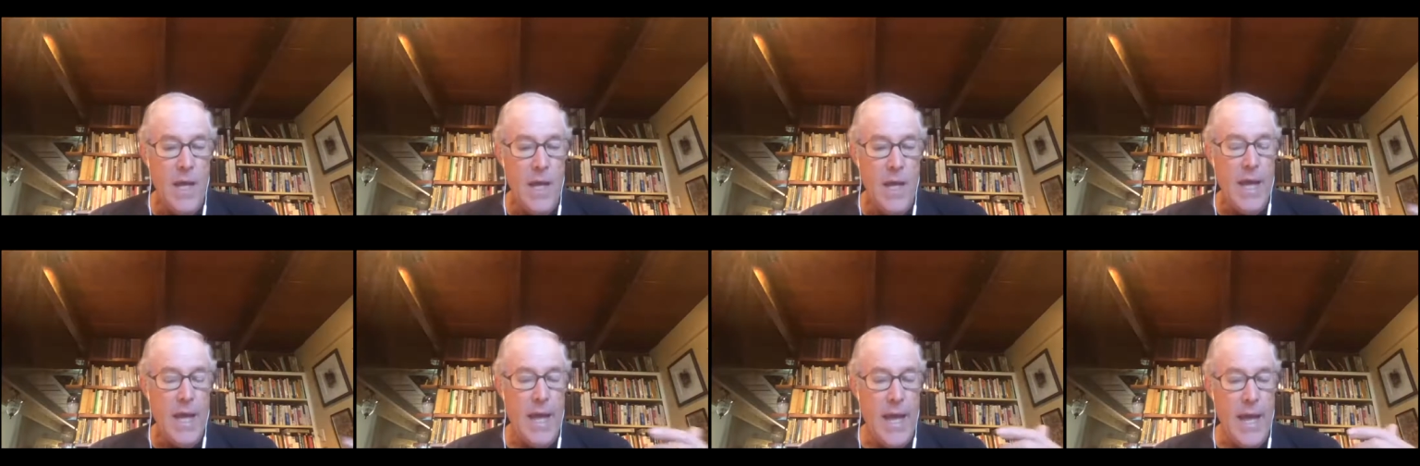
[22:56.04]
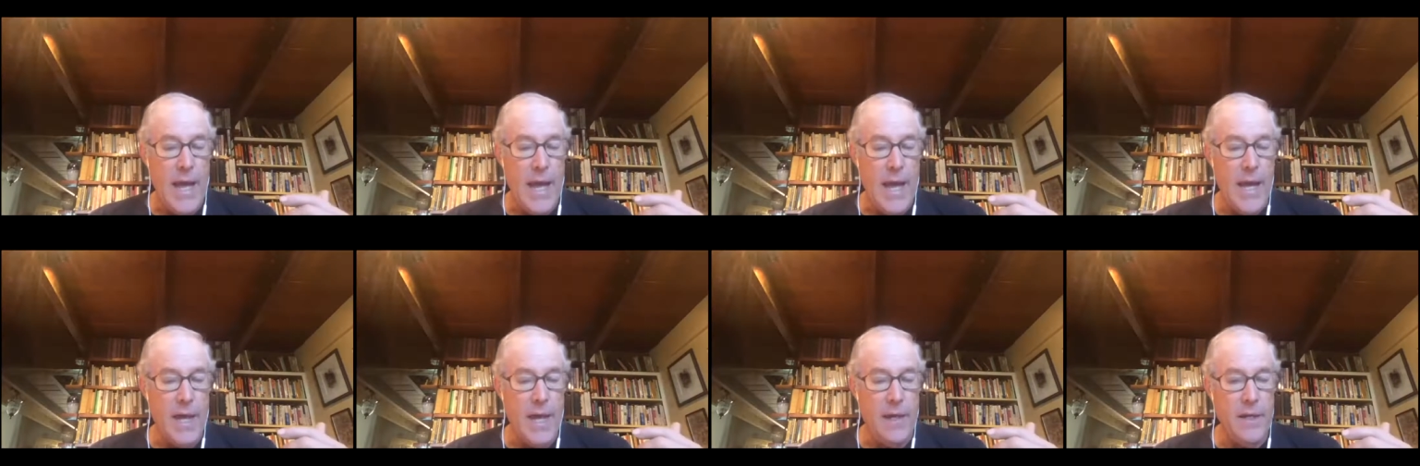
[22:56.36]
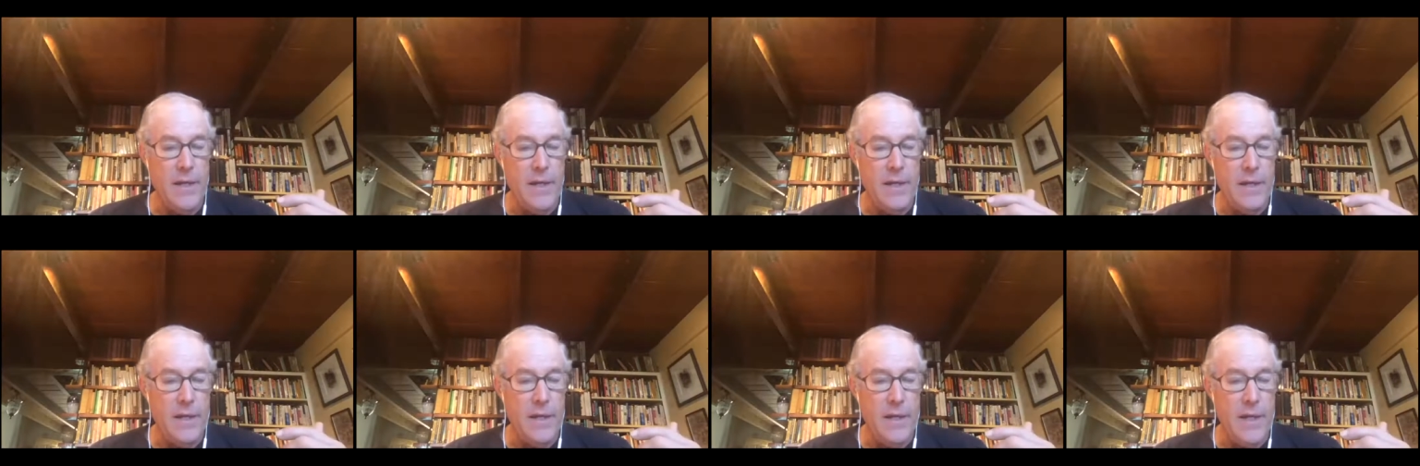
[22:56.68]

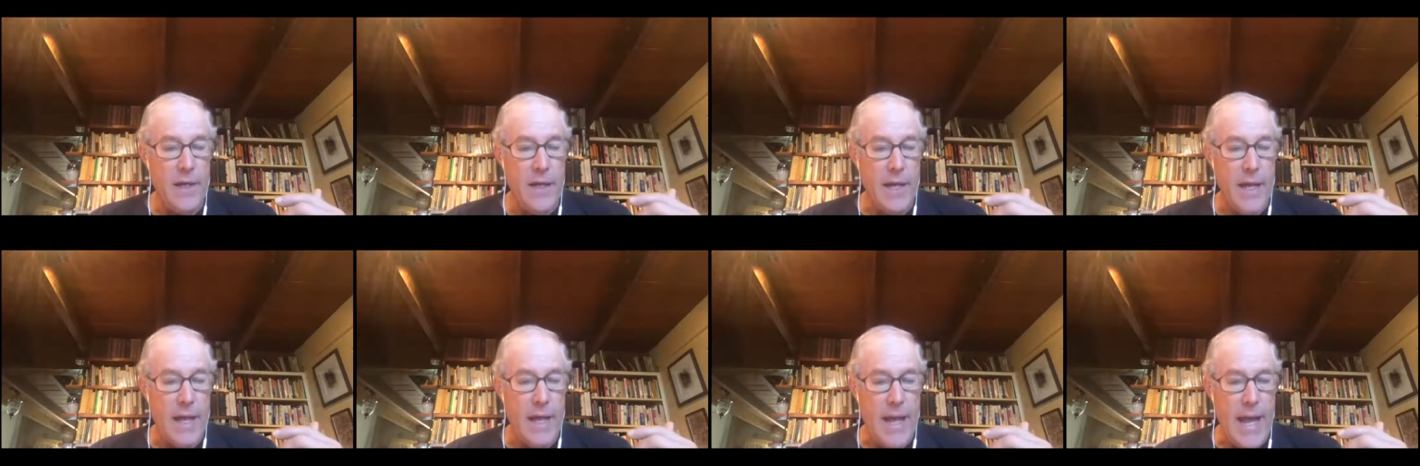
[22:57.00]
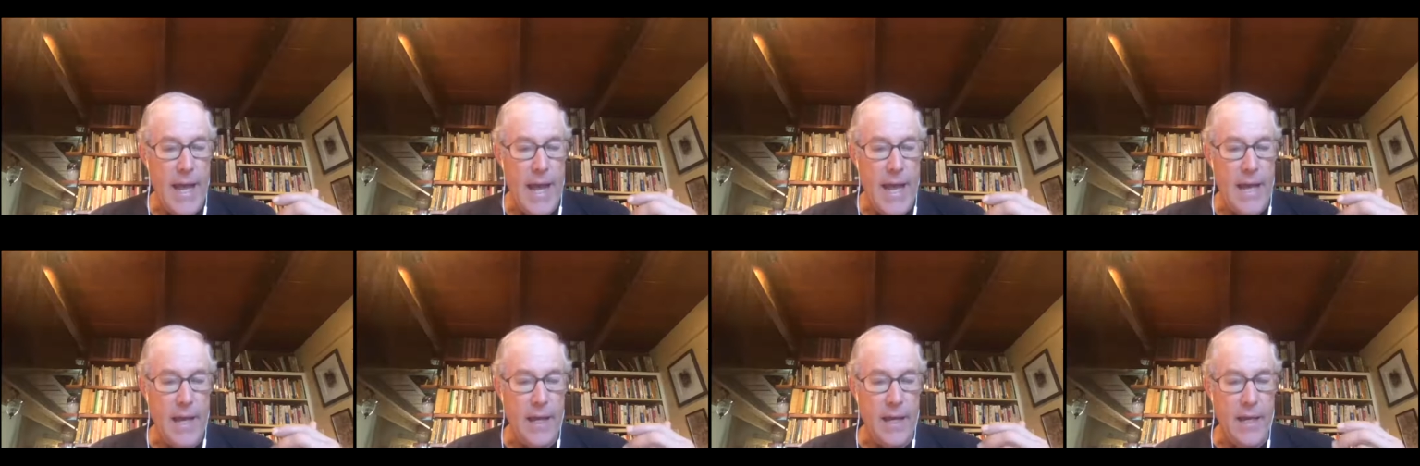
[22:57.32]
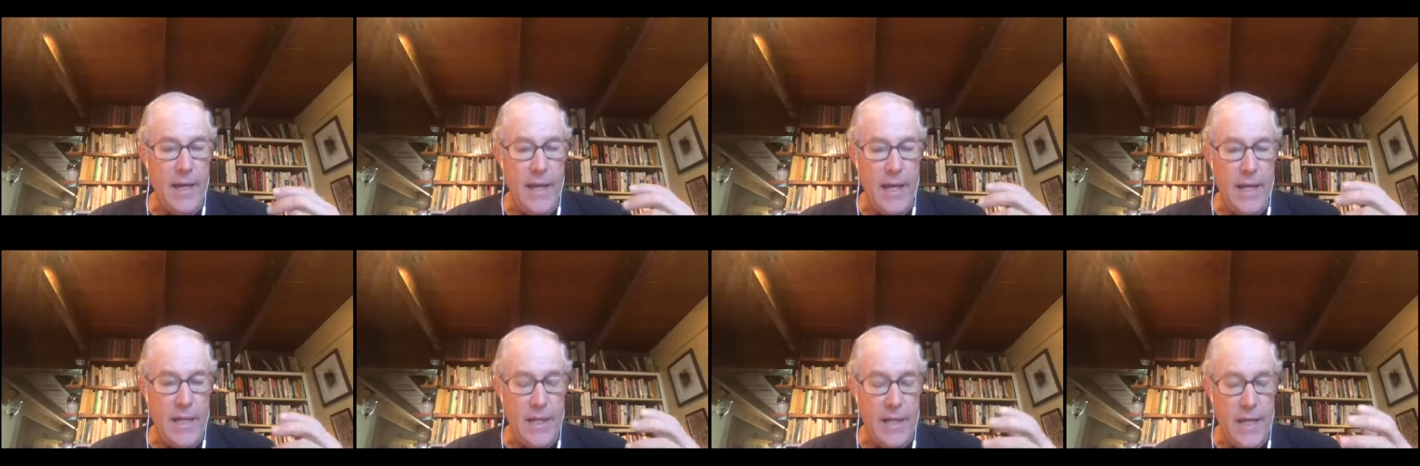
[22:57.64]
And and it,
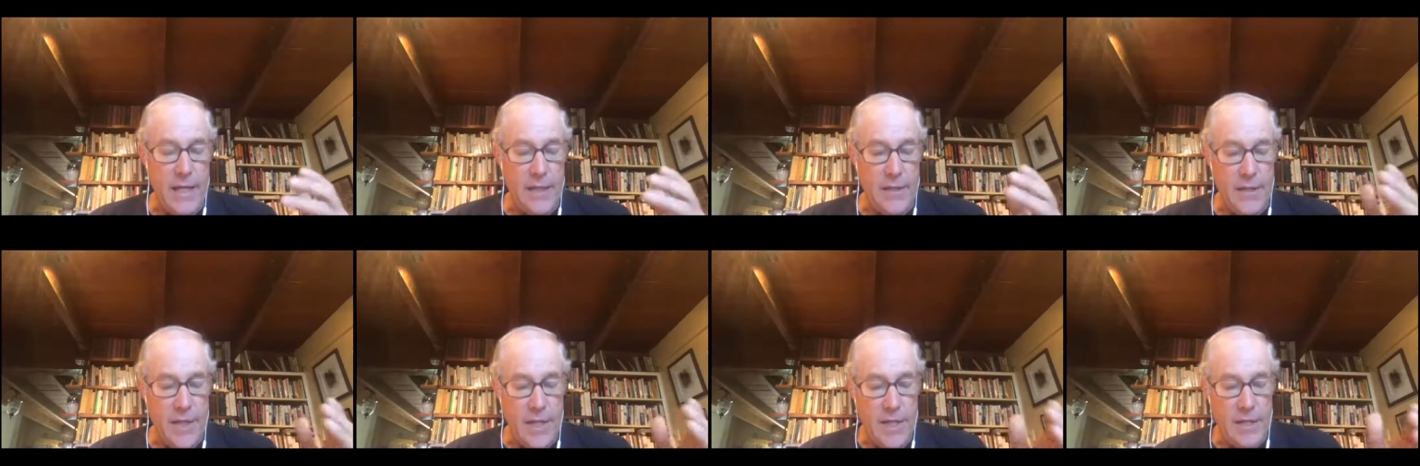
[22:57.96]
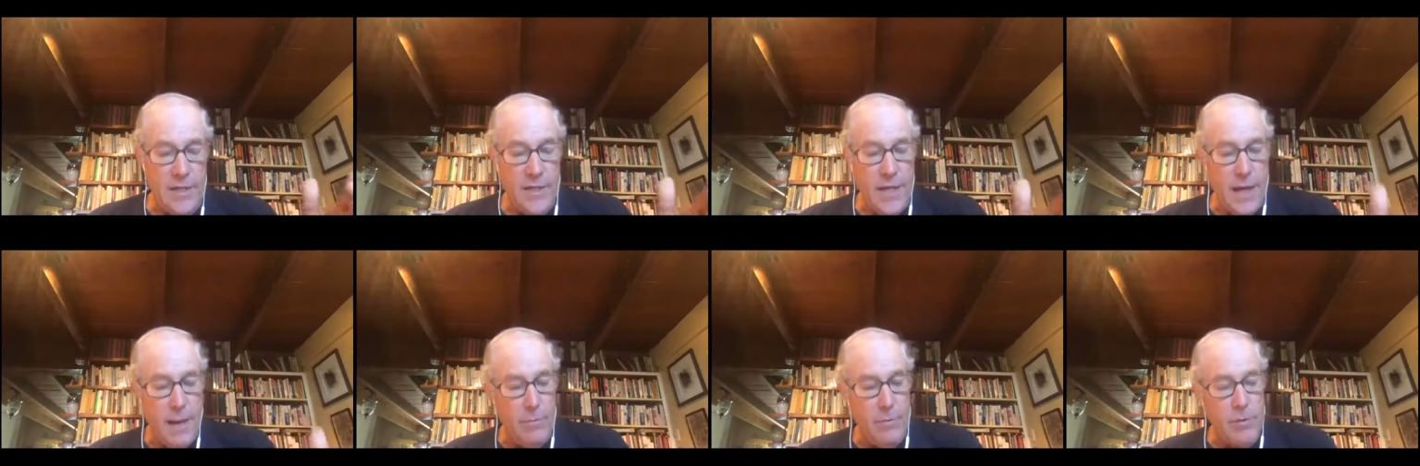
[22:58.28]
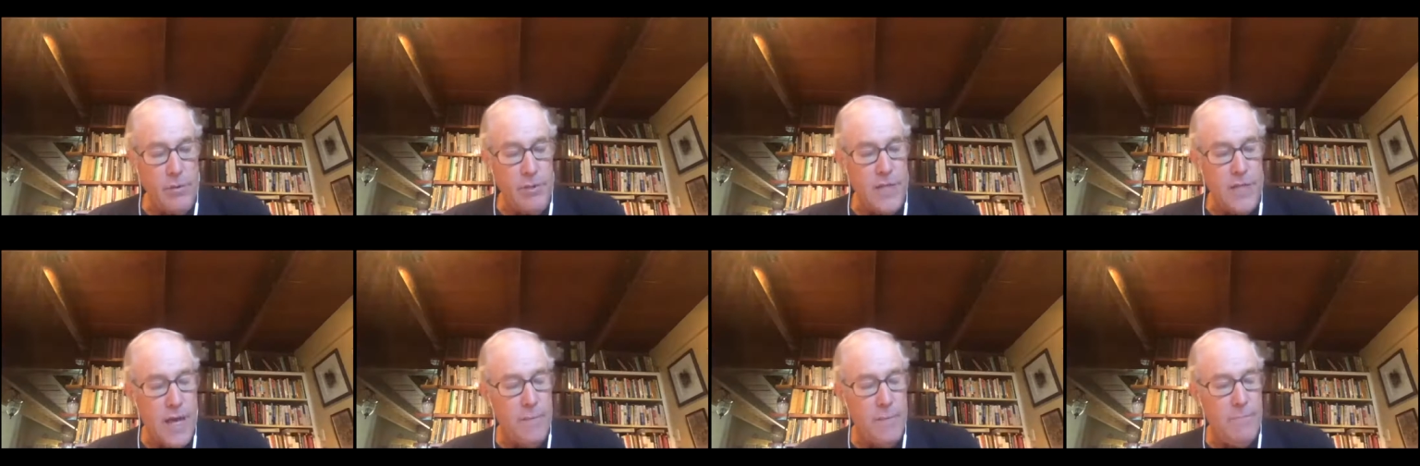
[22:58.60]
it, it then
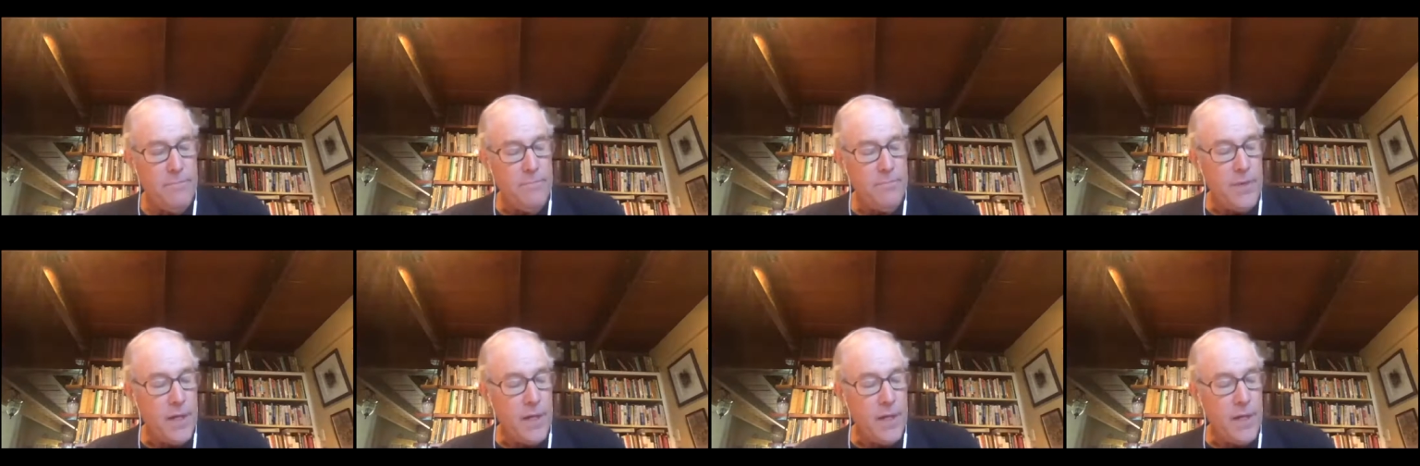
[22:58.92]
doubles up